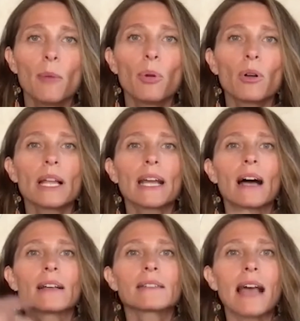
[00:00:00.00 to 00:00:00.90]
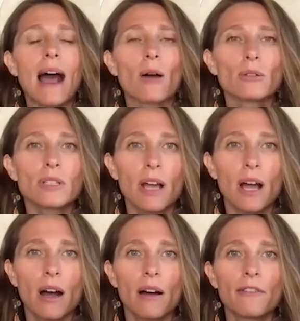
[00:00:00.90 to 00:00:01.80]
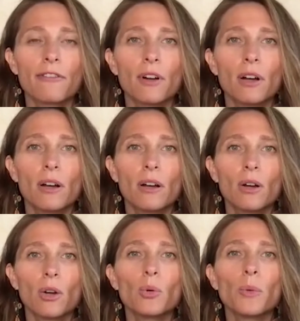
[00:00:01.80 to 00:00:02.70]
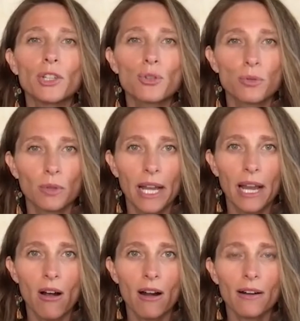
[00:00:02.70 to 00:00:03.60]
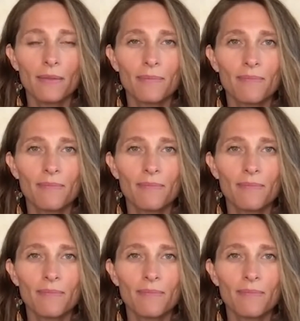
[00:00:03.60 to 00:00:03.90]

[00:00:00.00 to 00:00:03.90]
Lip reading: pulling us out of who we truly are,